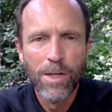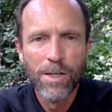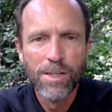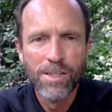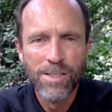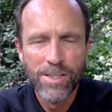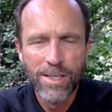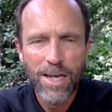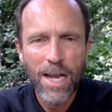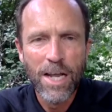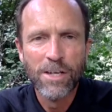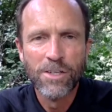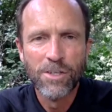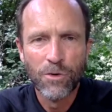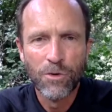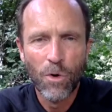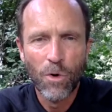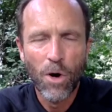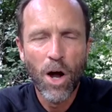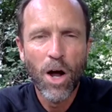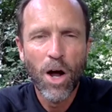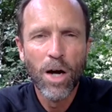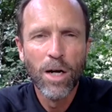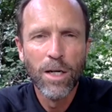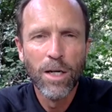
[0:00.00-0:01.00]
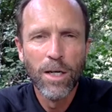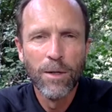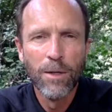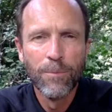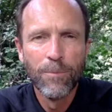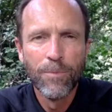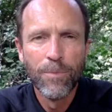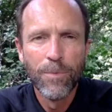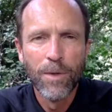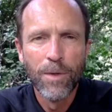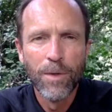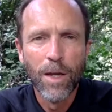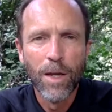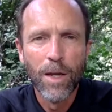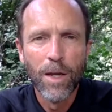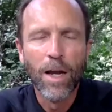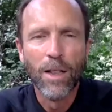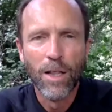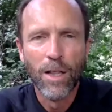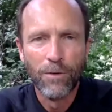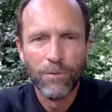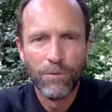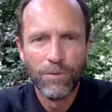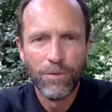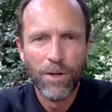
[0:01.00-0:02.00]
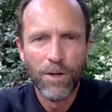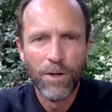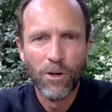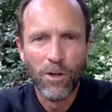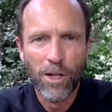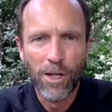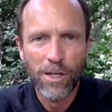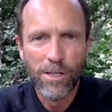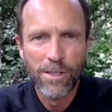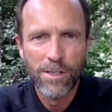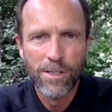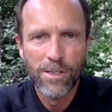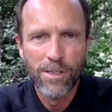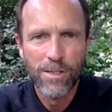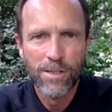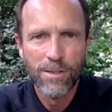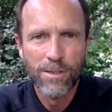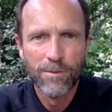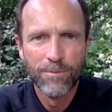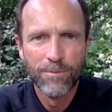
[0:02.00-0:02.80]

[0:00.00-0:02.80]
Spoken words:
Stay strong and live fearless.